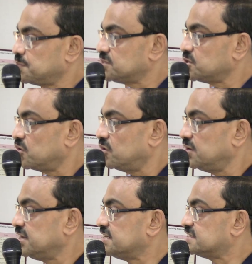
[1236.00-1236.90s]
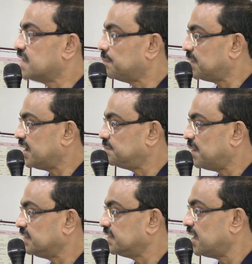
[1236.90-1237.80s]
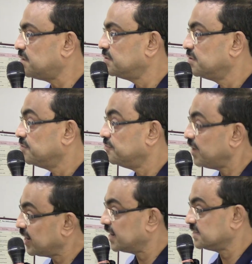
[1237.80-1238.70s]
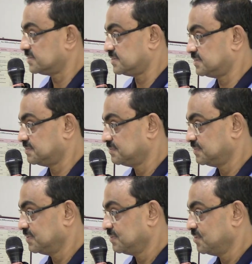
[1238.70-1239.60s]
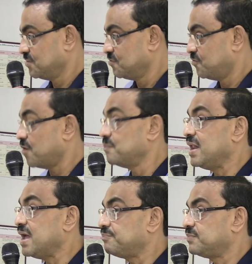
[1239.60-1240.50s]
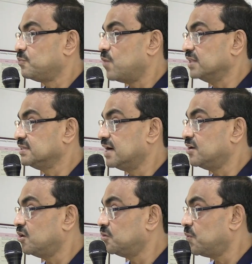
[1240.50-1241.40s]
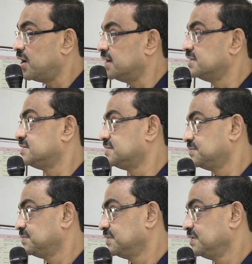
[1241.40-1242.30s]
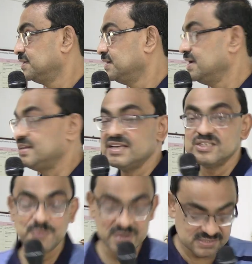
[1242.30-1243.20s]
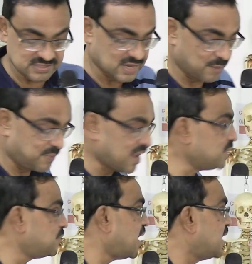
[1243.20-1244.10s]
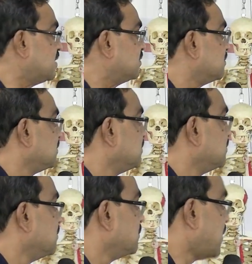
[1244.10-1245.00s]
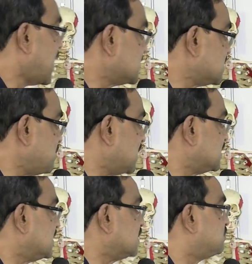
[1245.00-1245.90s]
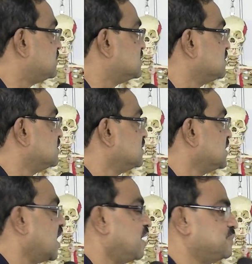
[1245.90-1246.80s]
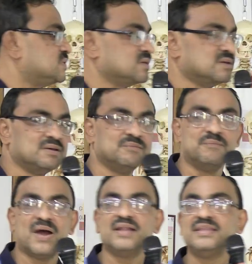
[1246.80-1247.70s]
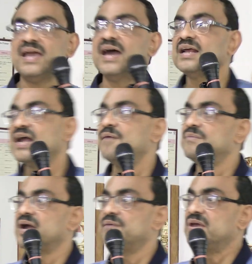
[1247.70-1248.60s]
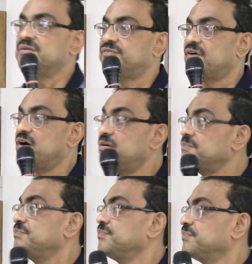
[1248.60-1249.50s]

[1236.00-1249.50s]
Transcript: mesocolon, it is supplied by the vagus. From left one-third onwards, it is being supplied by parasympathetic nerves, but they are coming from,